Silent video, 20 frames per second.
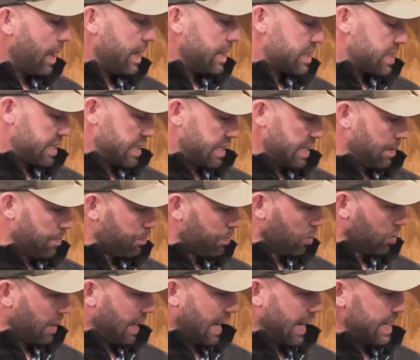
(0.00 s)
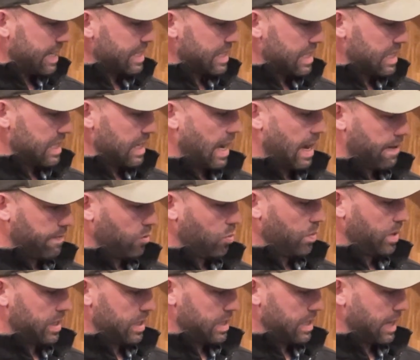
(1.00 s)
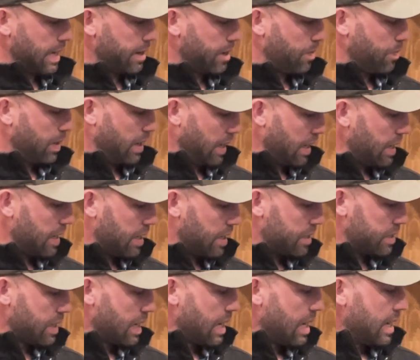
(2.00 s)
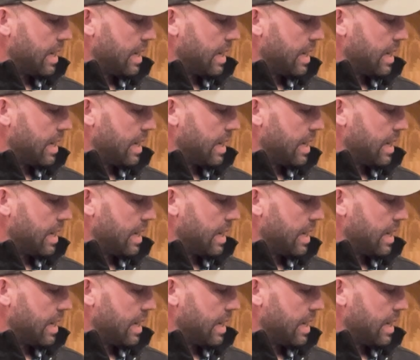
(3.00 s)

as simple as a snaffle bit setup is